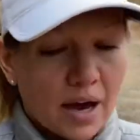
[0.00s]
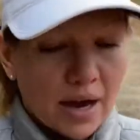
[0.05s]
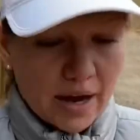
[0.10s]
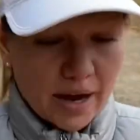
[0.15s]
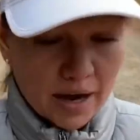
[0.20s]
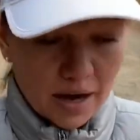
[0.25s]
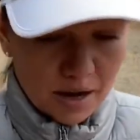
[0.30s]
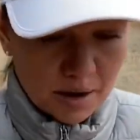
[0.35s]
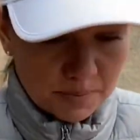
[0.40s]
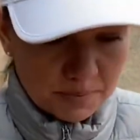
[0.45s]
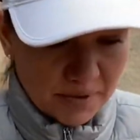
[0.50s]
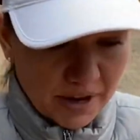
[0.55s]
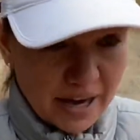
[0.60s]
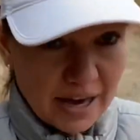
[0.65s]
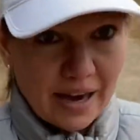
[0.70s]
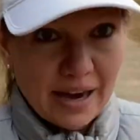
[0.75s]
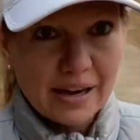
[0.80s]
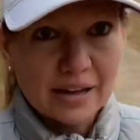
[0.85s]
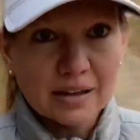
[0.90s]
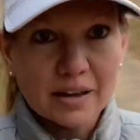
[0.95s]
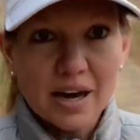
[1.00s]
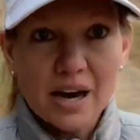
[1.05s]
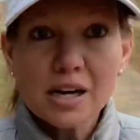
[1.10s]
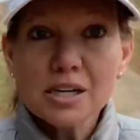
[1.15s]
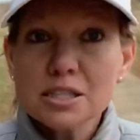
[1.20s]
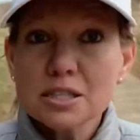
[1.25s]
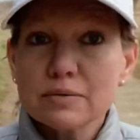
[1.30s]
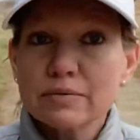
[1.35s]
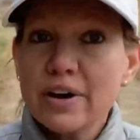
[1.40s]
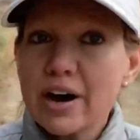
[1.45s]
Um, I had
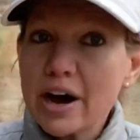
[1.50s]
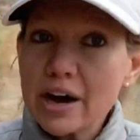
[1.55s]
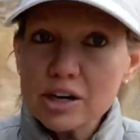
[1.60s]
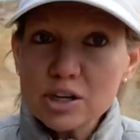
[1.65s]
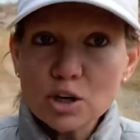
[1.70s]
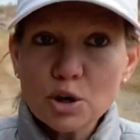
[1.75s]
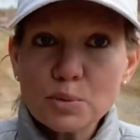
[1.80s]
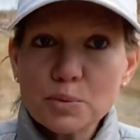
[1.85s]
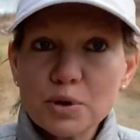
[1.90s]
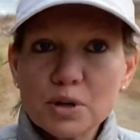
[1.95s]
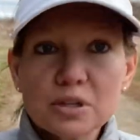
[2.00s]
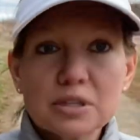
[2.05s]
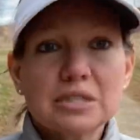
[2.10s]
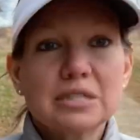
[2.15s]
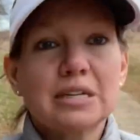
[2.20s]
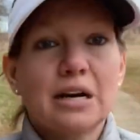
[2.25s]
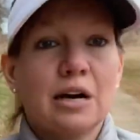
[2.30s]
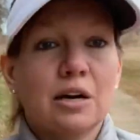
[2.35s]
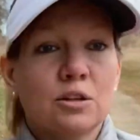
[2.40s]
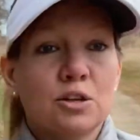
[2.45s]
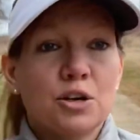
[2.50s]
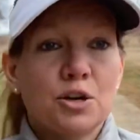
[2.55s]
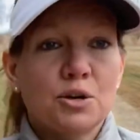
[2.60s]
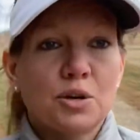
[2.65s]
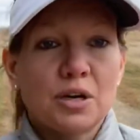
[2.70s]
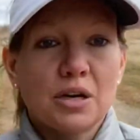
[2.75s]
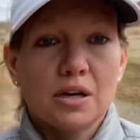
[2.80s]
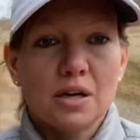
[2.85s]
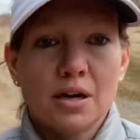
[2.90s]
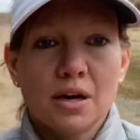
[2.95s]
lots of audiobooks
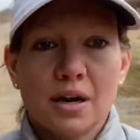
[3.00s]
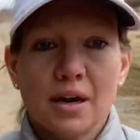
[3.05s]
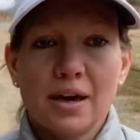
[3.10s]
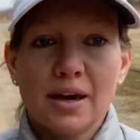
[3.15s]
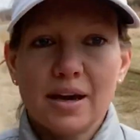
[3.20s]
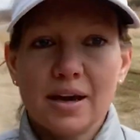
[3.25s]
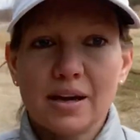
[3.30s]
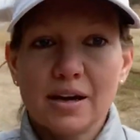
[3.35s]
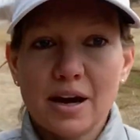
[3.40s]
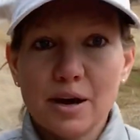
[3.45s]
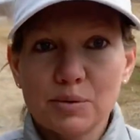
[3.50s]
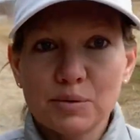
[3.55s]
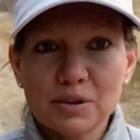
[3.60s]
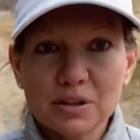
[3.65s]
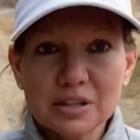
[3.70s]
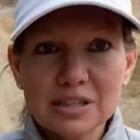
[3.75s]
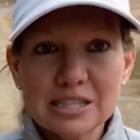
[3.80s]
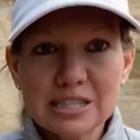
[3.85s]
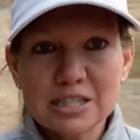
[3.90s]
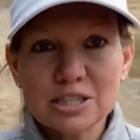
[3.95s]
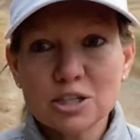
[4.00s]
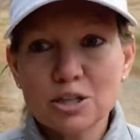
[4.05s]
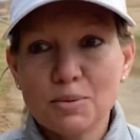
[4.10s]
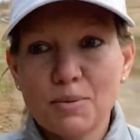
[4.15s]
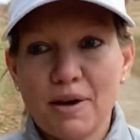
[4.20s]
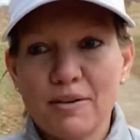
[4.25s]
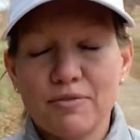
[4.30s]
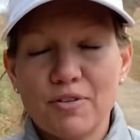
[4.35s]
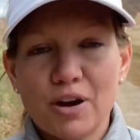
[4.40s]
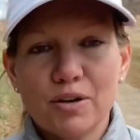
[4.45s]
downloaded, and I would listen to
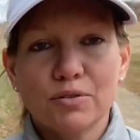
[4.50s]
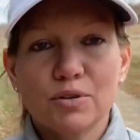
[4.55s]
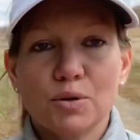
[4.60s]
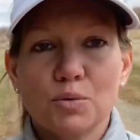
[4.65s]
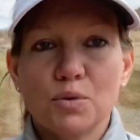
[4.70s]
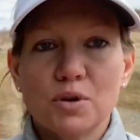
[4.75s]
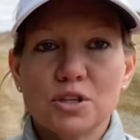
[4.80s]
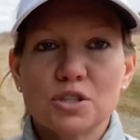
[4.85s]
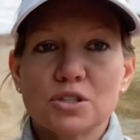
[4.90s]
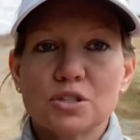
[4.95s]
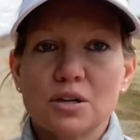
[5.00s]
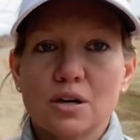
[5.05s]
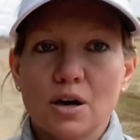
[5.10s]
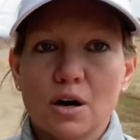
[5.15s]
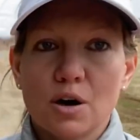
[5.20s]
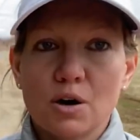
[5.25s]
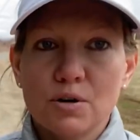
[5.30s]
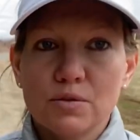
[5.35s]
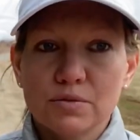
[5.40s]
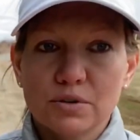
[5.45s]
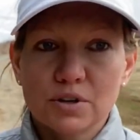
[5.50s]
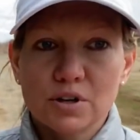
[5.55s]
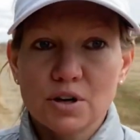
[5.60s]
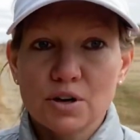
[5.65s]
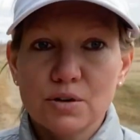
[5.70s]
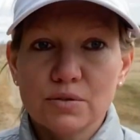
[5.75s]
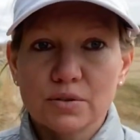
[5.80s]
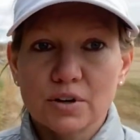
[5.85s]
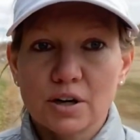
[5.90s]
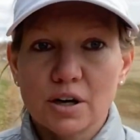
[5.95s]
my favorite ones over and
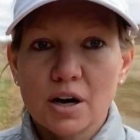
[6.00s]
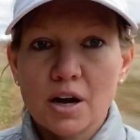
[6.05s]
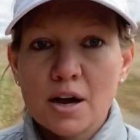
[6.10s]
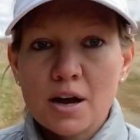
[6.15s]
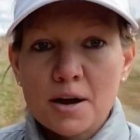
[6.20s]
over.